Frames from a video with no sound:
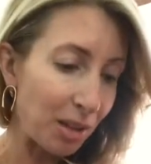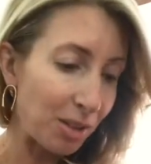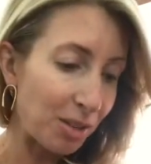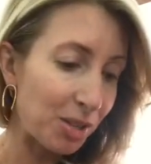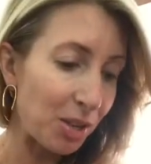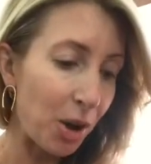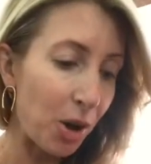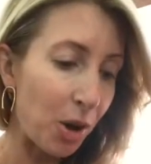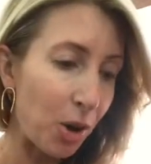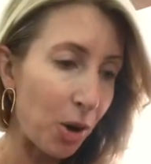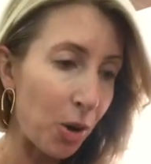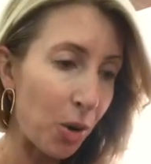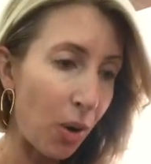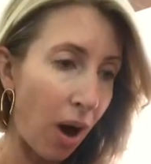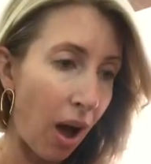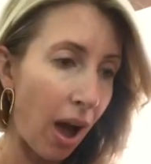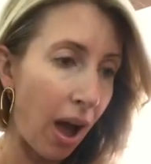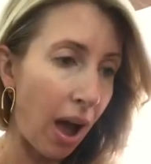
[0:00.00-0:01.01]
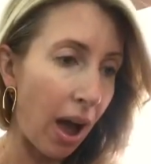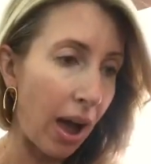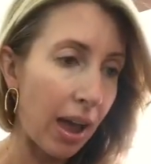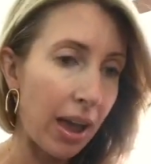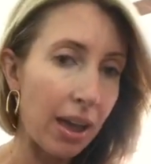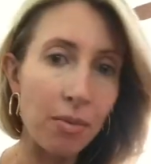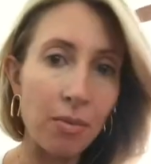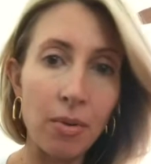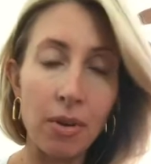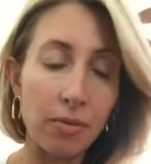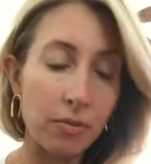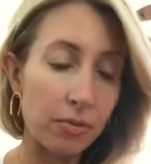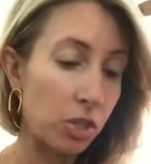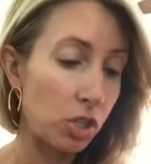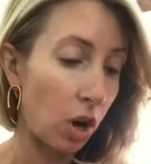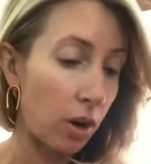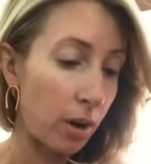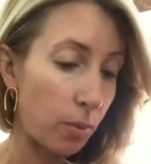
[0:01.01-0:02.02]
So I
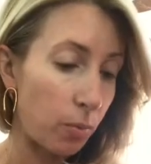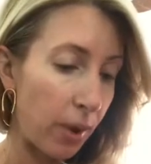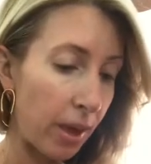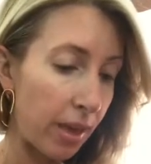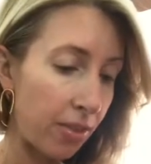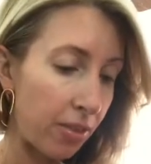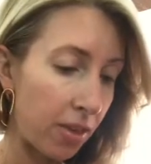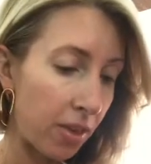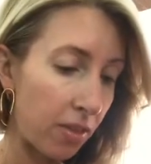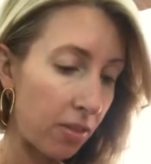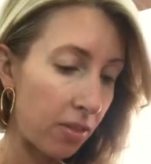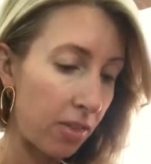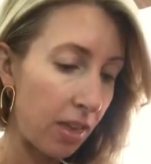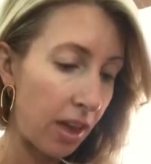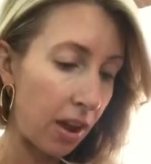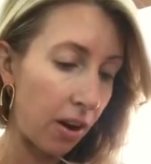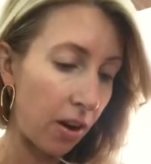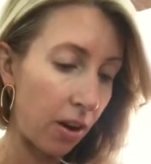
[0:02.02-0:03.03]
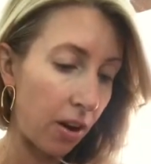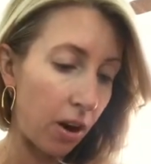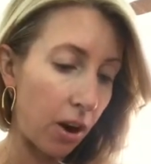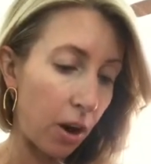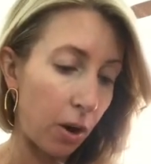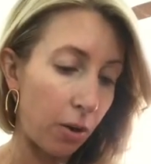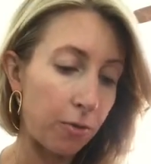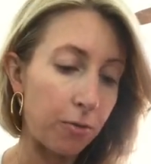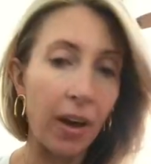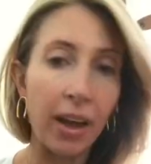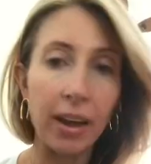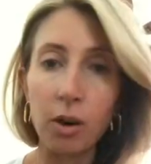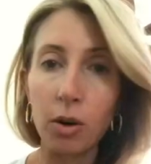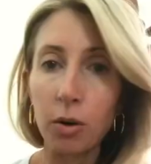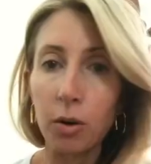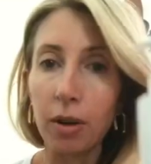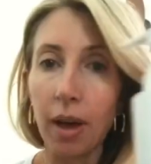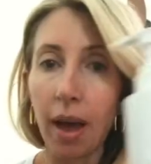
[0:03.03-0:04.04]
started with their
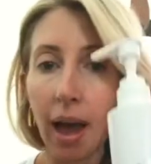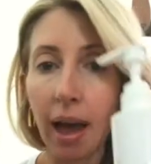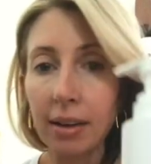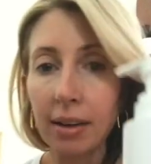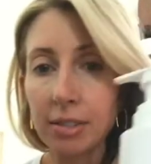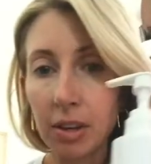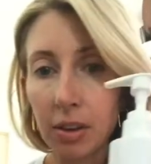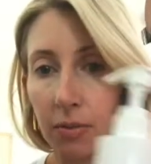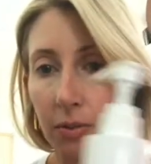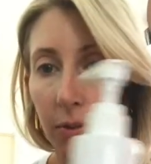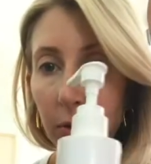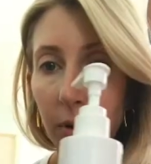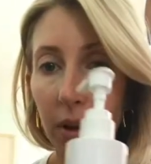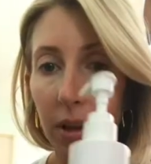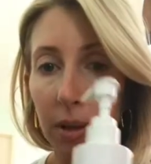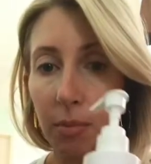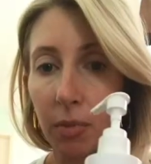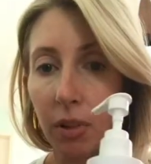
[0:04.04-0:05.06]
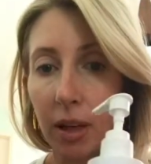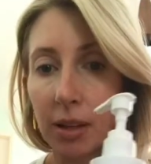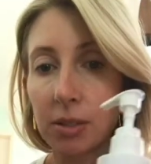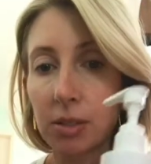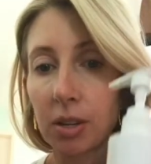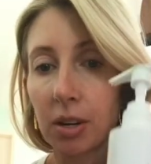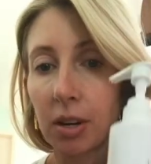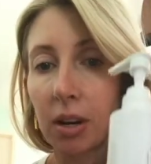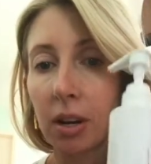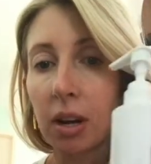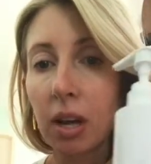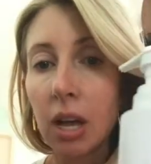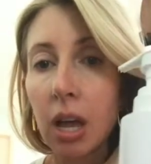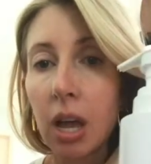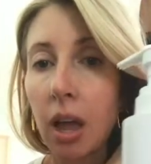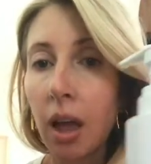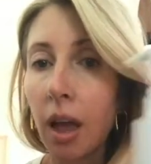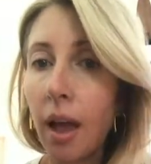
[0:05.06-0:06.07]
Phytoactive Cream Cleanser,
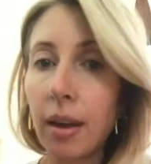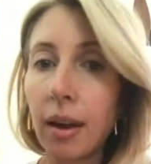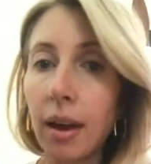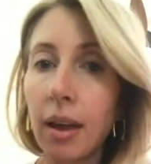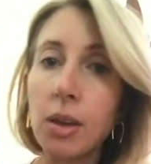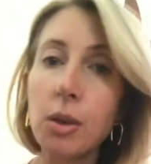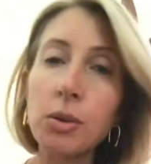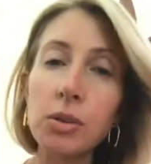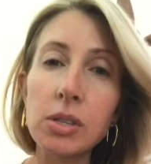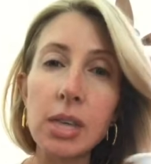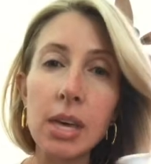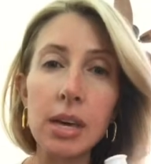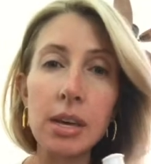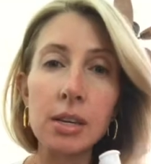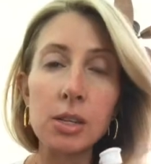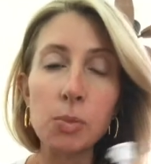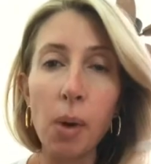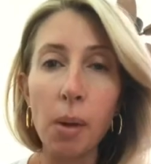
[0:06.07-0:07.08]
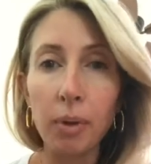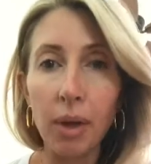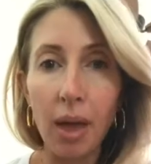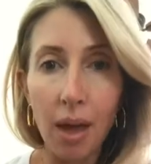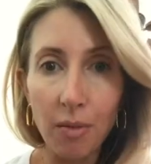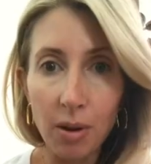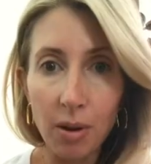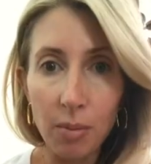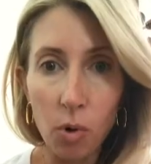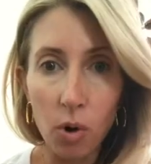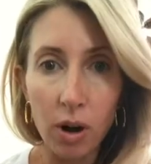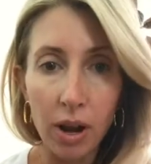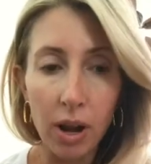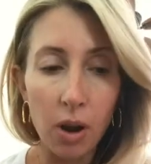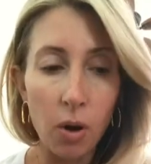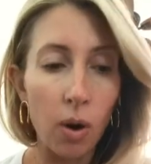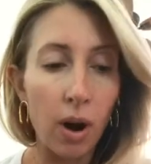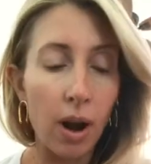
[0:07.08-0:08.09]
and I use this probably every
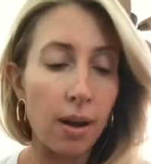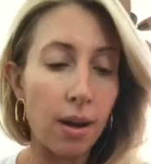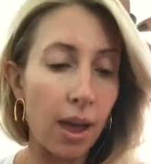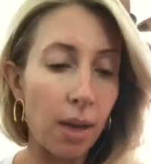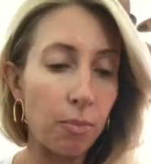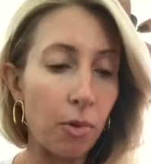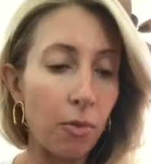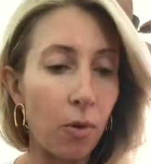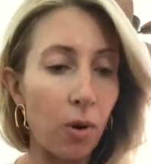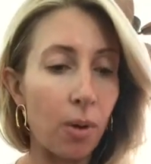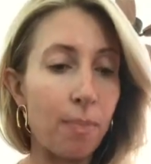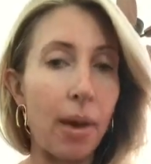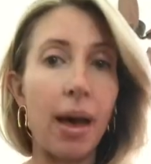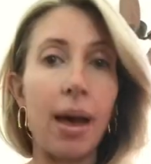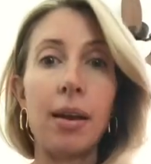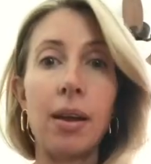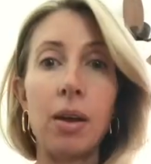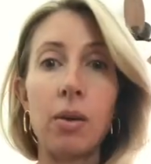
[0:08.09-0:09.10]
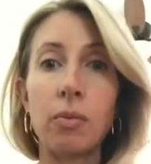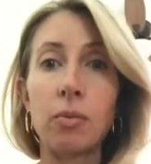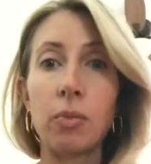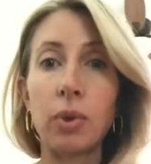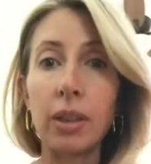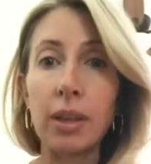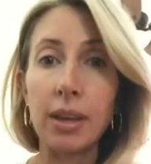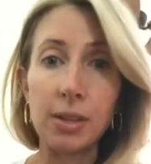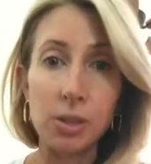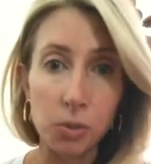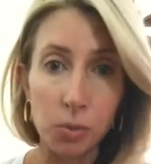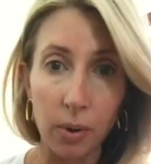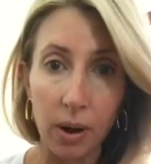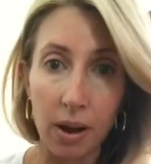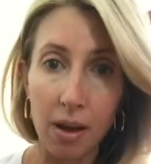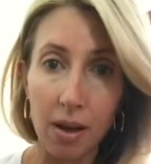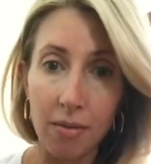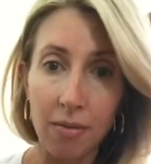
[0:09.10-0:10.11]
morning or at night before bed. It really gets
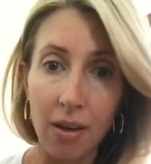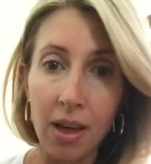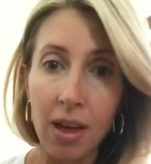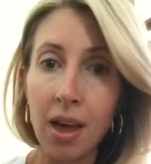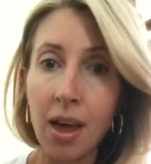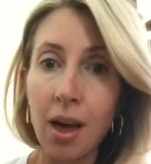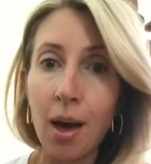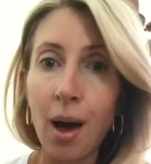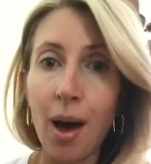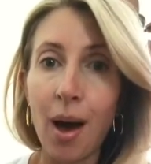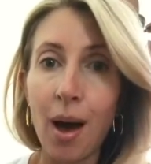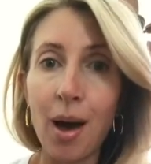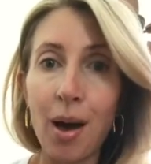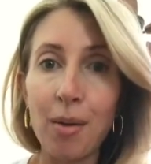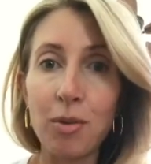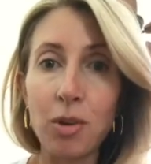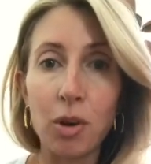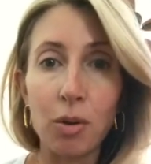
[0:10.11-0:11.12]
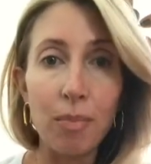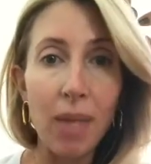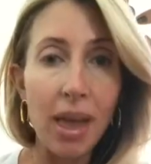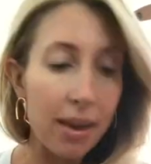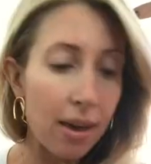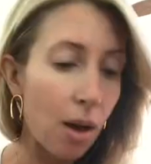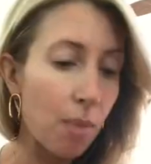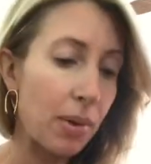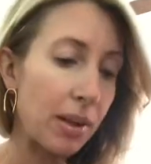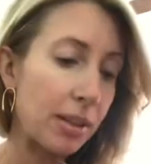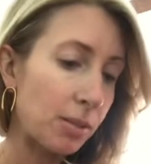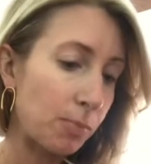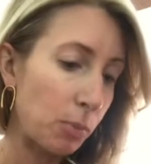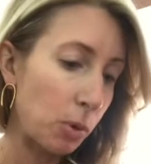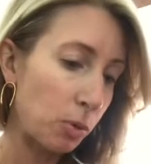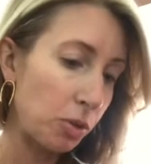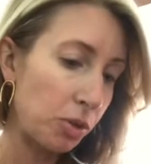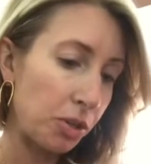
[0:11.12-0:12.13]
rid of your makeup. It's
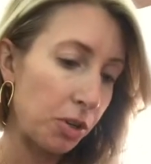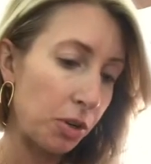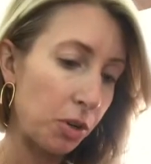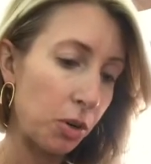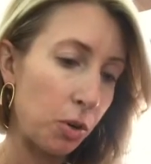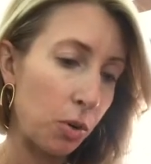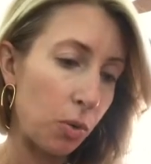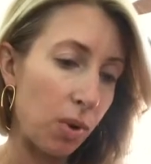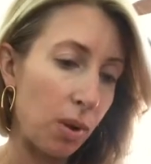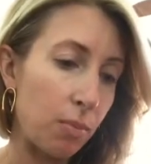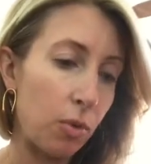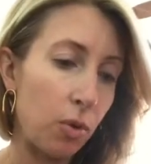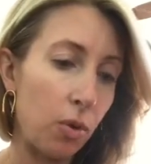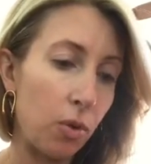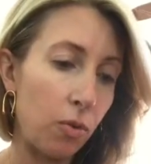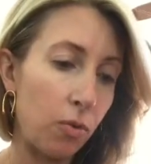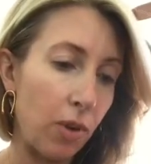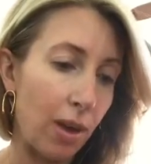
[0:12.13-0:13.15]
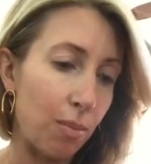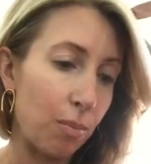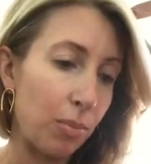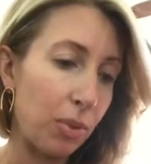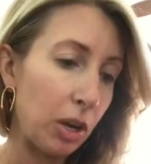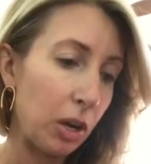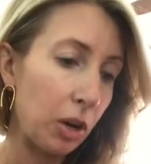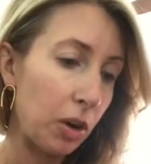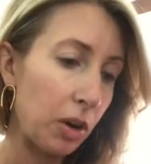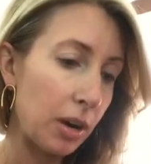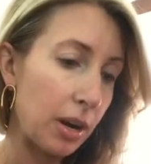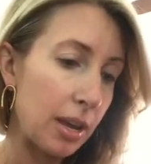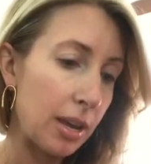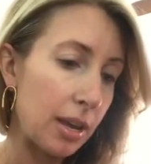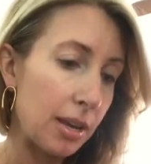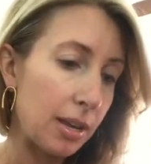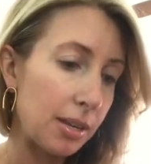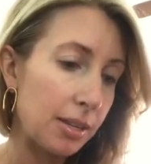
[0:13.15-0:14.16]
supposed to remove
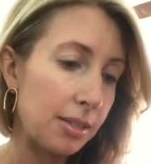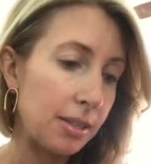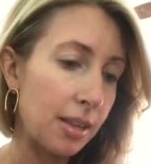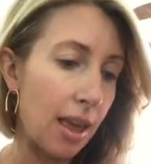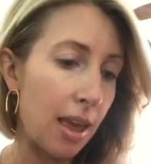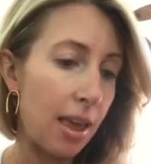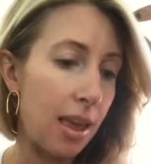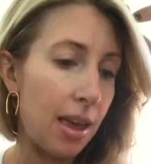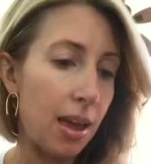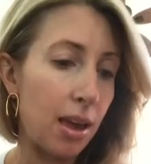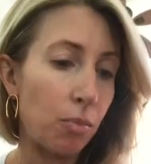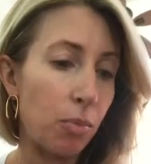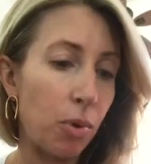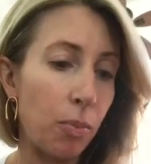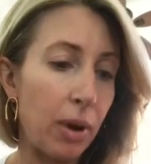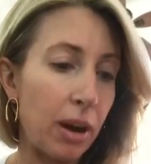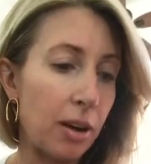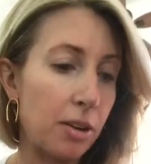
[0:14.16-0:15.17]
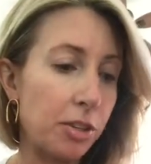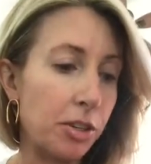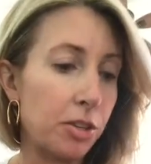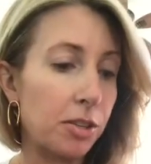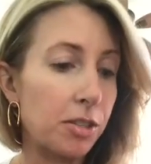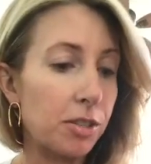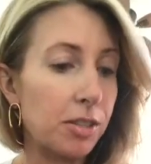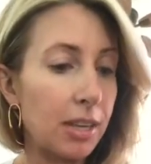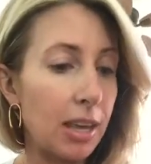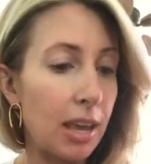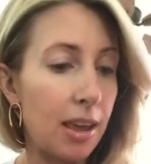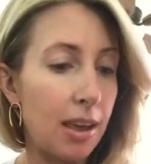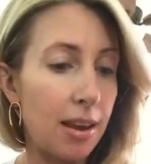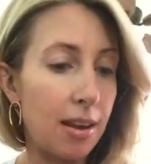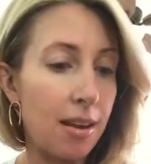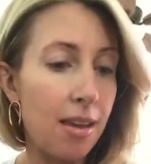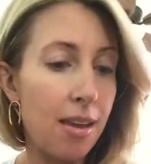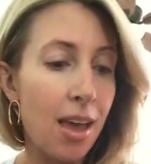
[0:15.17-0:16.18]
impurities and prepares your
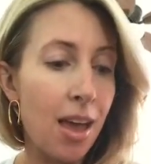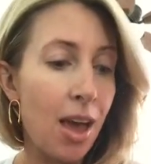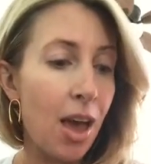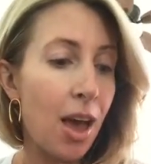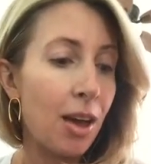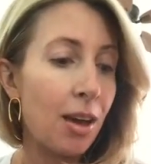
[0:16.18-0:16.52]
skin